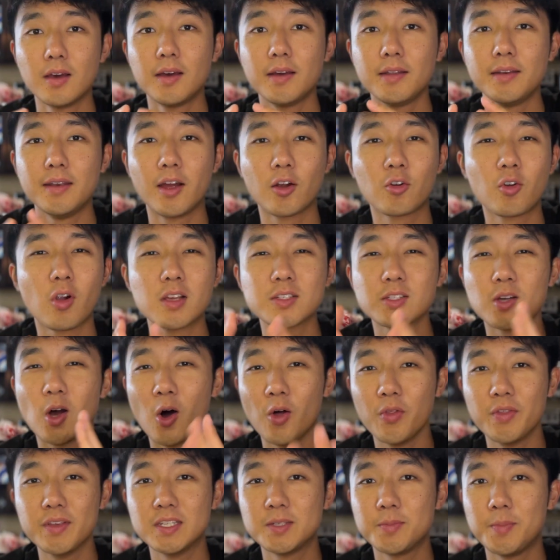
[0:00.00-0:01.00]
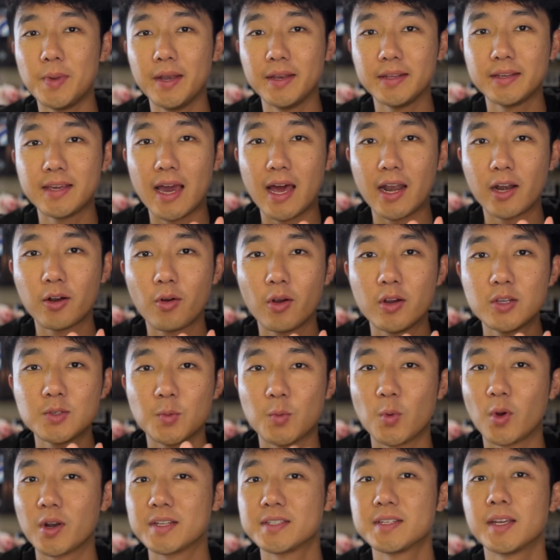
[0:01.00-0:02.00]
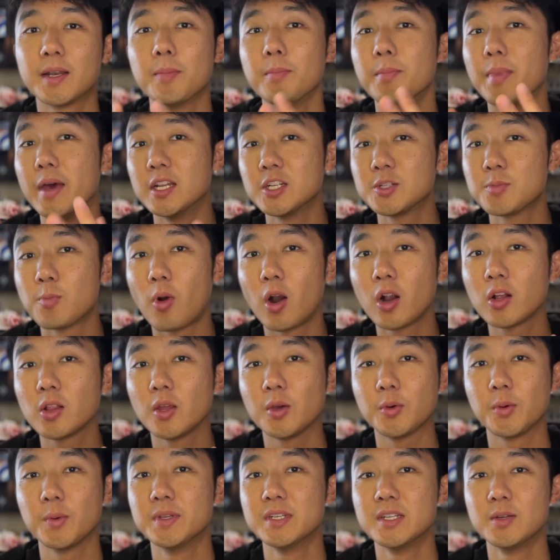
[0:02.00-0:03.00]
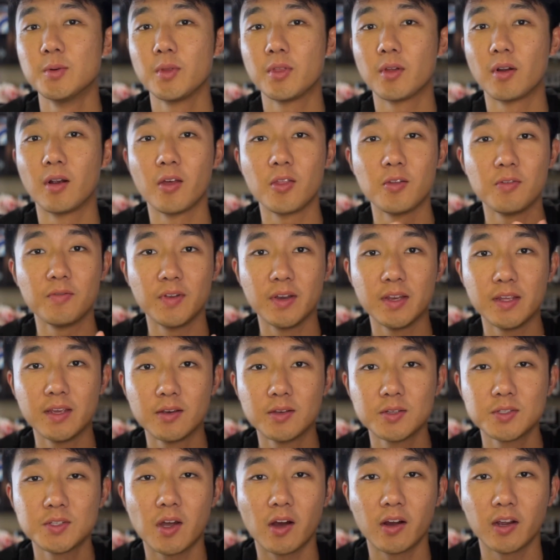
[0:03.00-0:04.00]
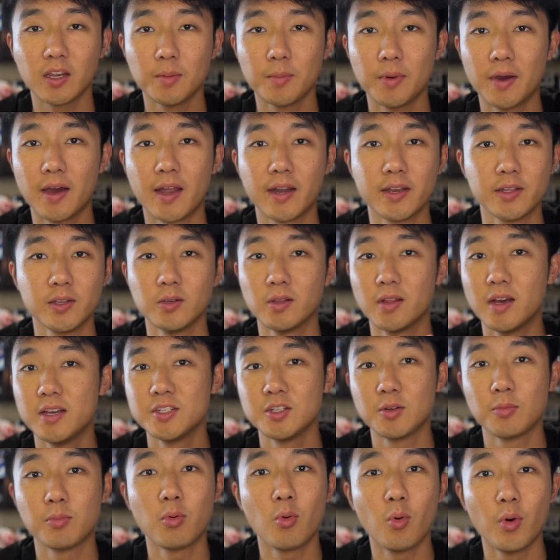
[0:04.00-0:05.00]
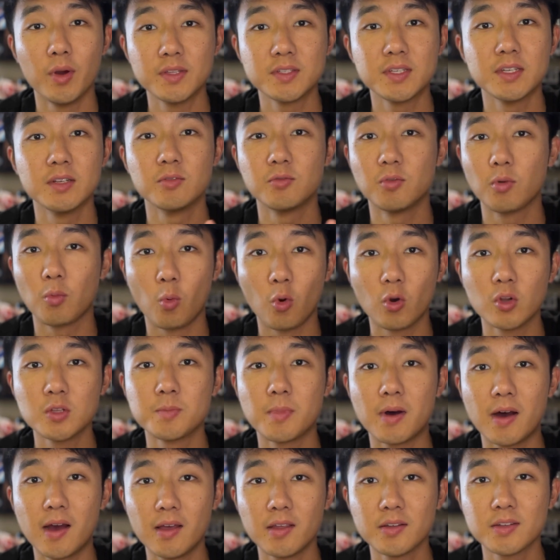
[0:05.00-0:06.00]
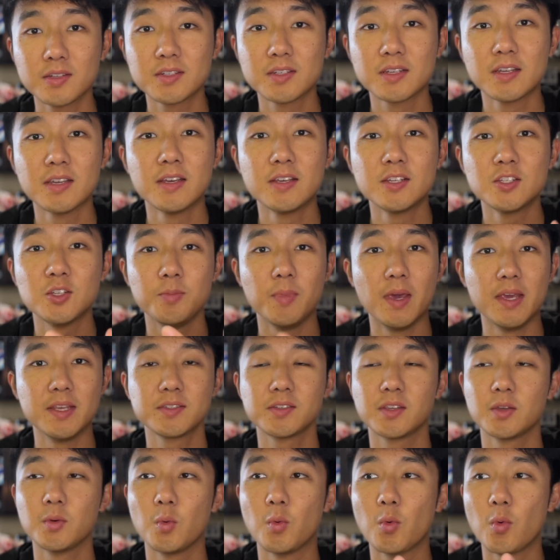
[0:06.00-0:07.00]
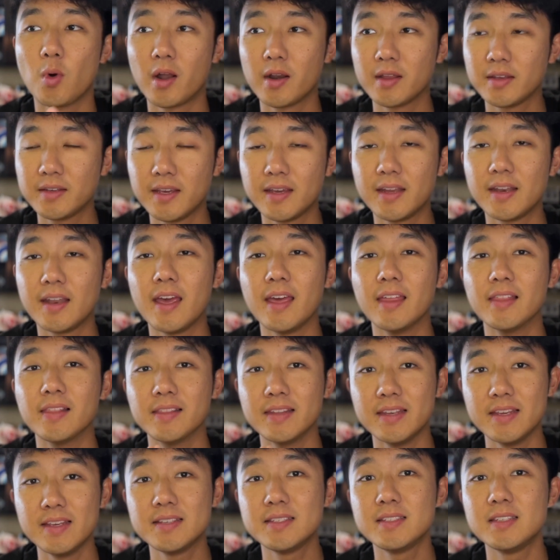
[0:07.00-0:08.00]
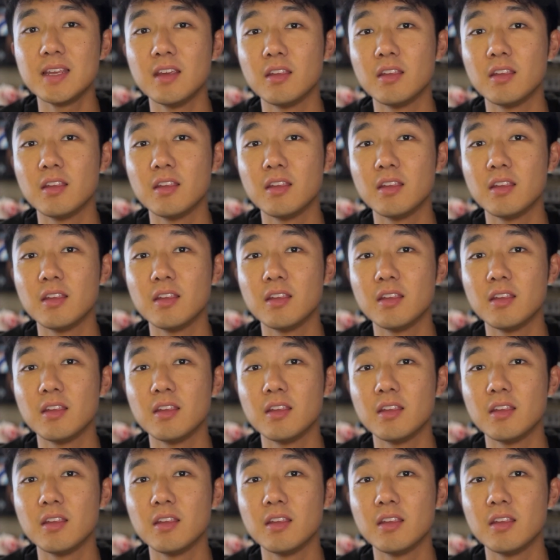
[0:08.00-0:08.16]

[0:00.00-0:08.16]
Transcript: Now, across all these spending categories, we want to set a benchmark like we did with our other videos talking about how to utilize your points and rewards miles. So basically, we want to get at least a